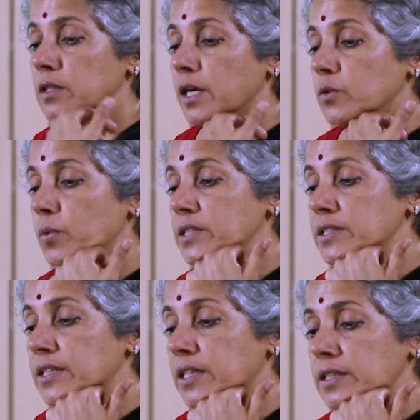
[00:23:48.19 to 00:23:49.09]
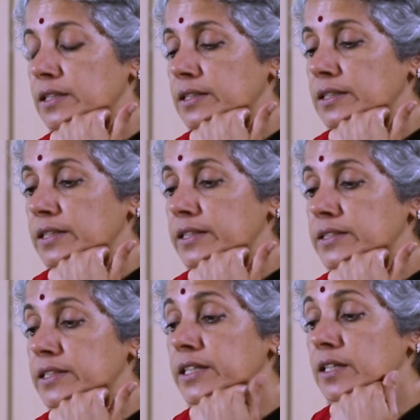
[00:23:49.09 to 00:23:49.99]
are the ones that are
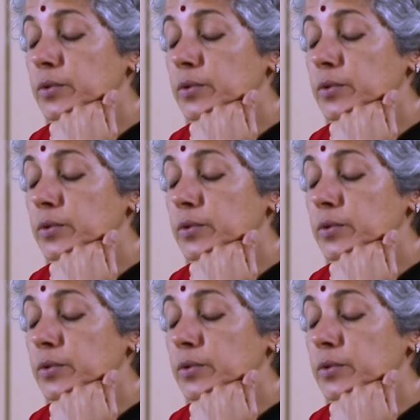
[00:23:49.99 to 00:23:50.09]
listed here.